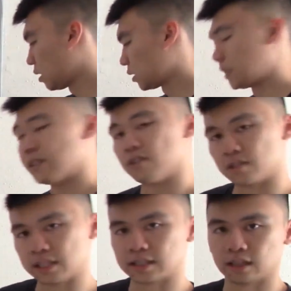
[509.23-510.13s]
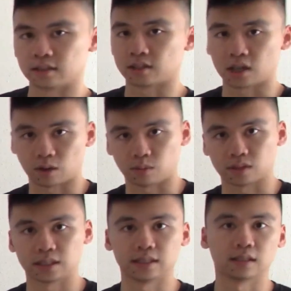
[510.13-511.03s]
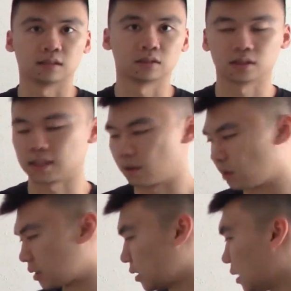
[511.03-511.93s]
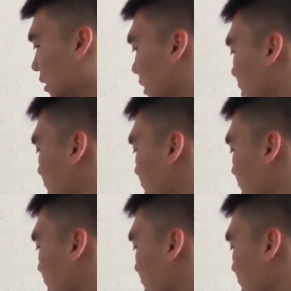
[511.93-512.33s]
seen in your T cells, like your helper T cells, your cytoplastic T cells.